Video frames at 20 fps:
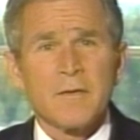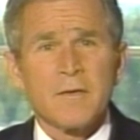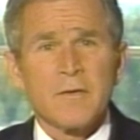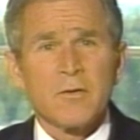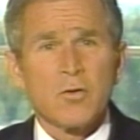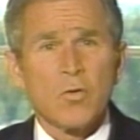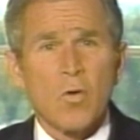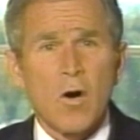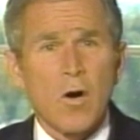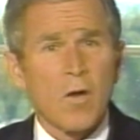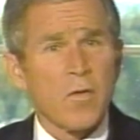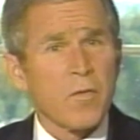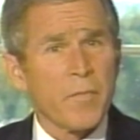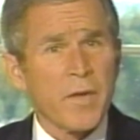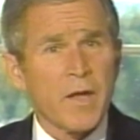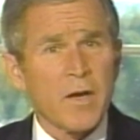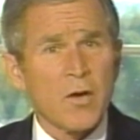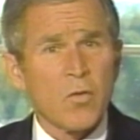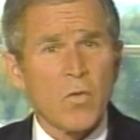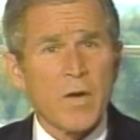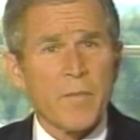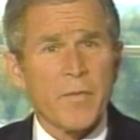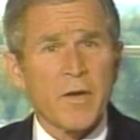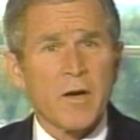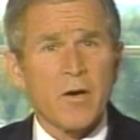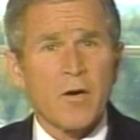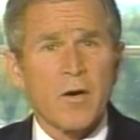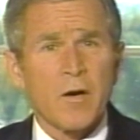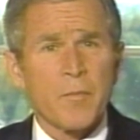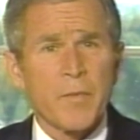To all the men and women
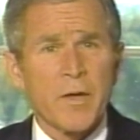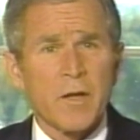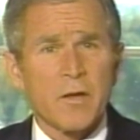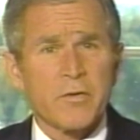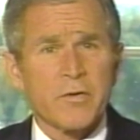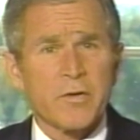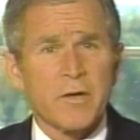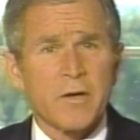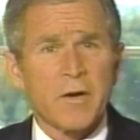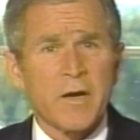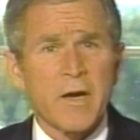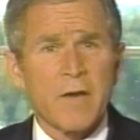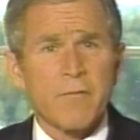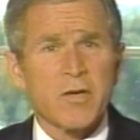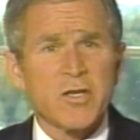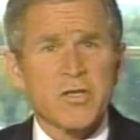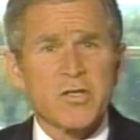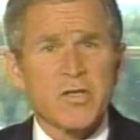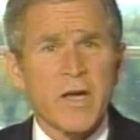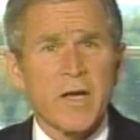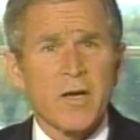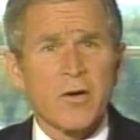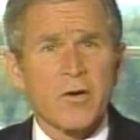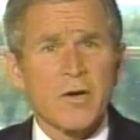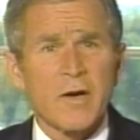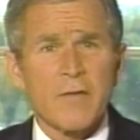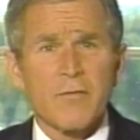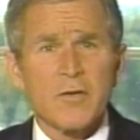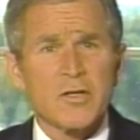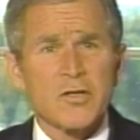in our military, every sailor,
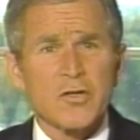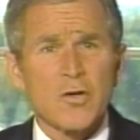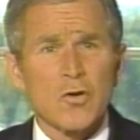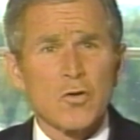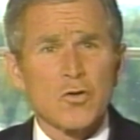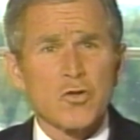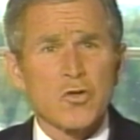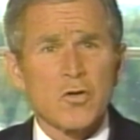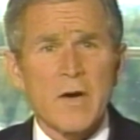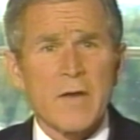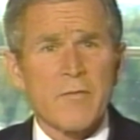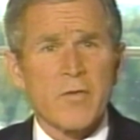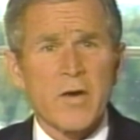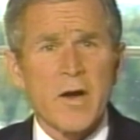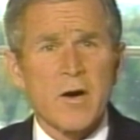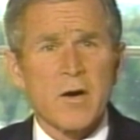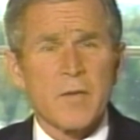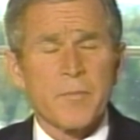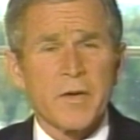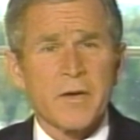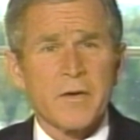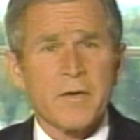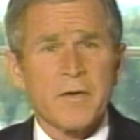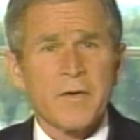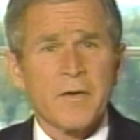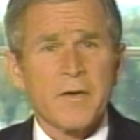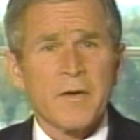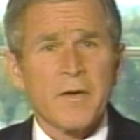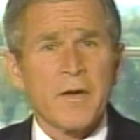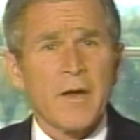every soldier, every airman,
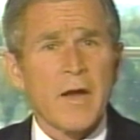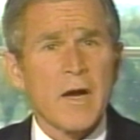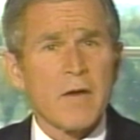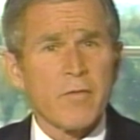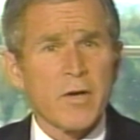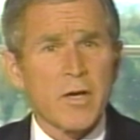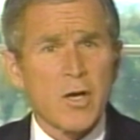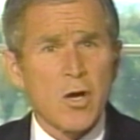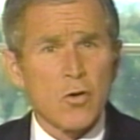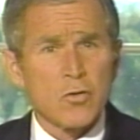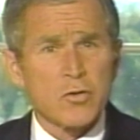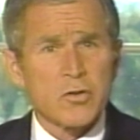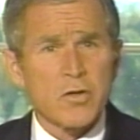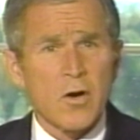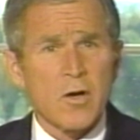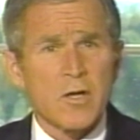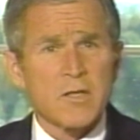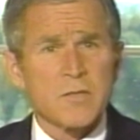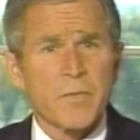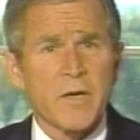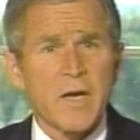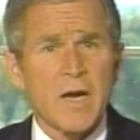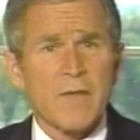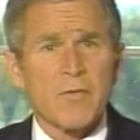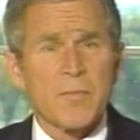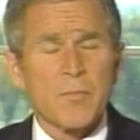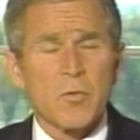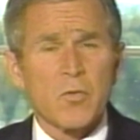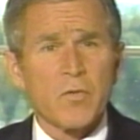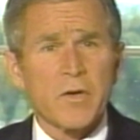every Coast Guardsman,
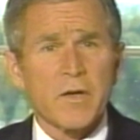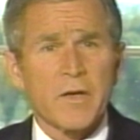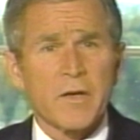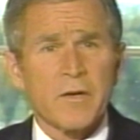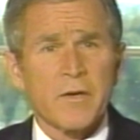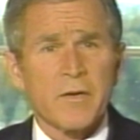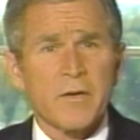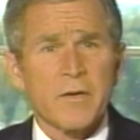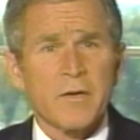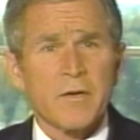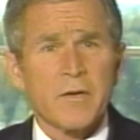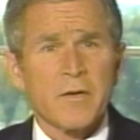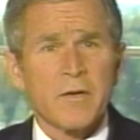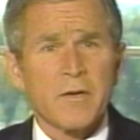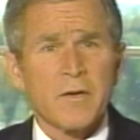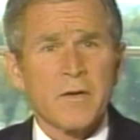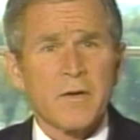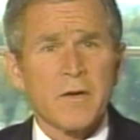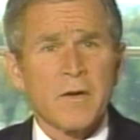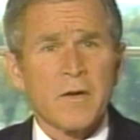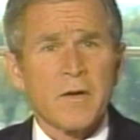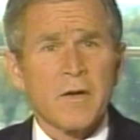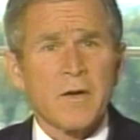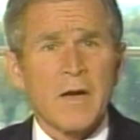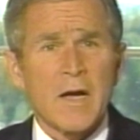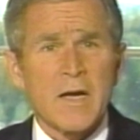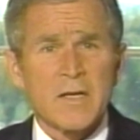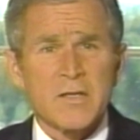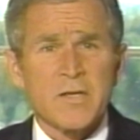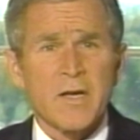every Marine,
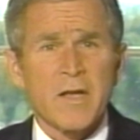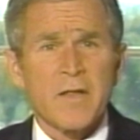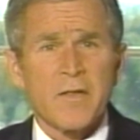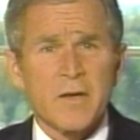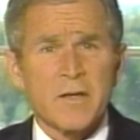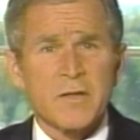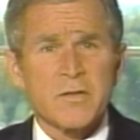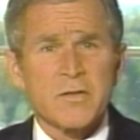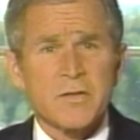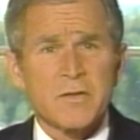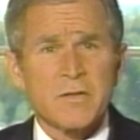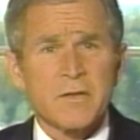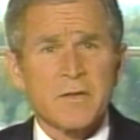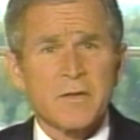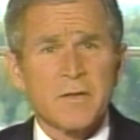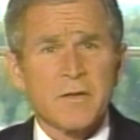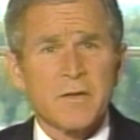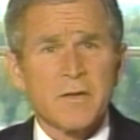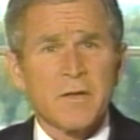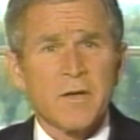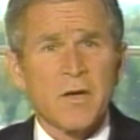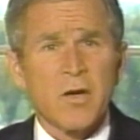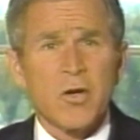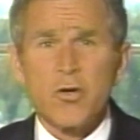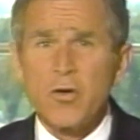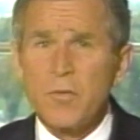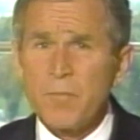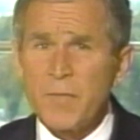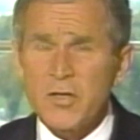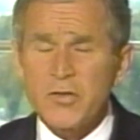I say this:
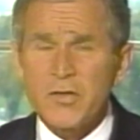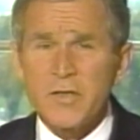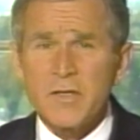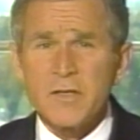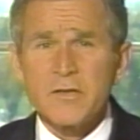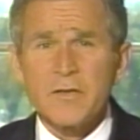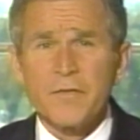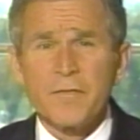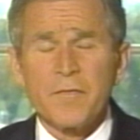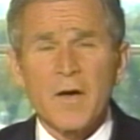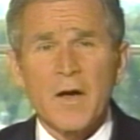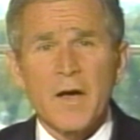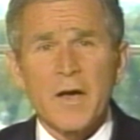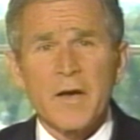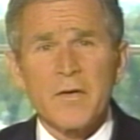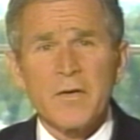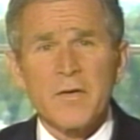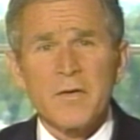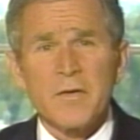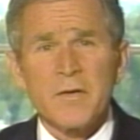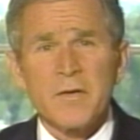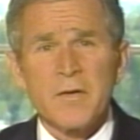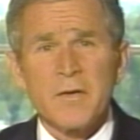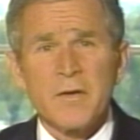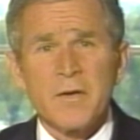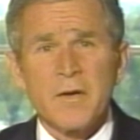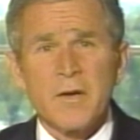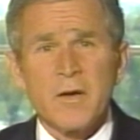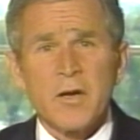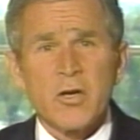your mission is defined,
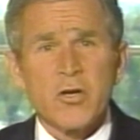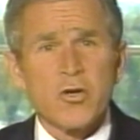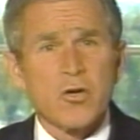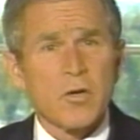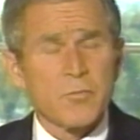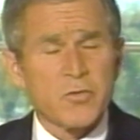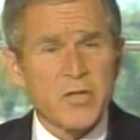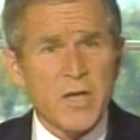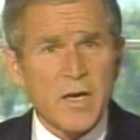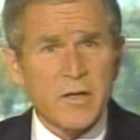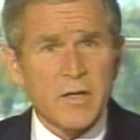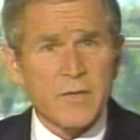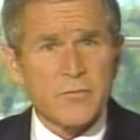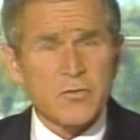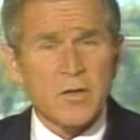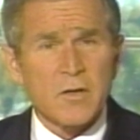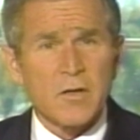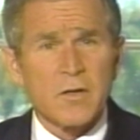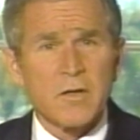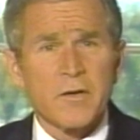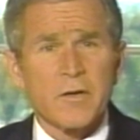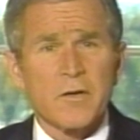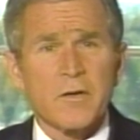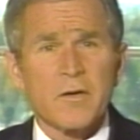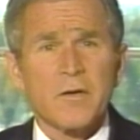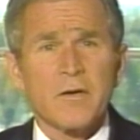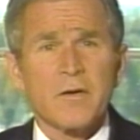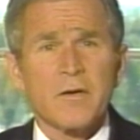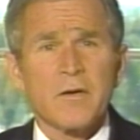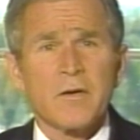your objectives are
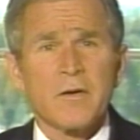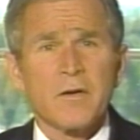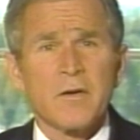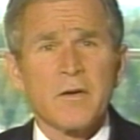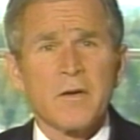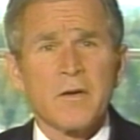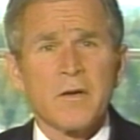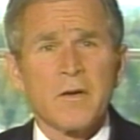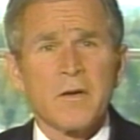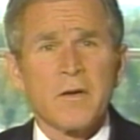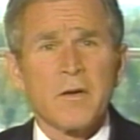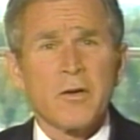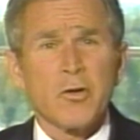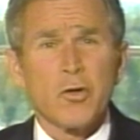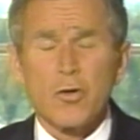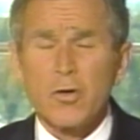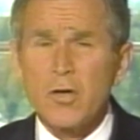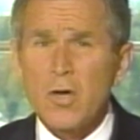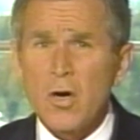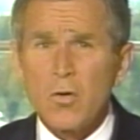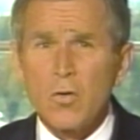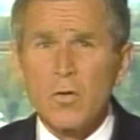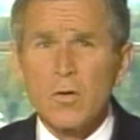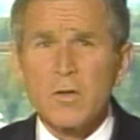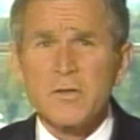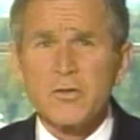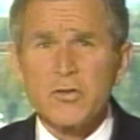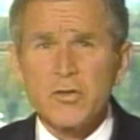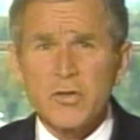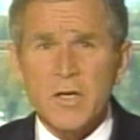clear, your goal
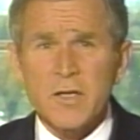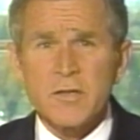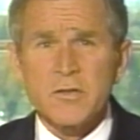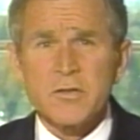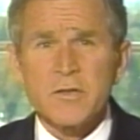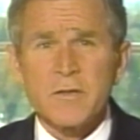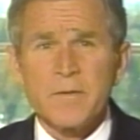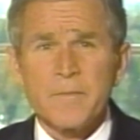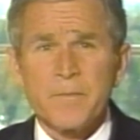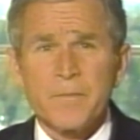is just.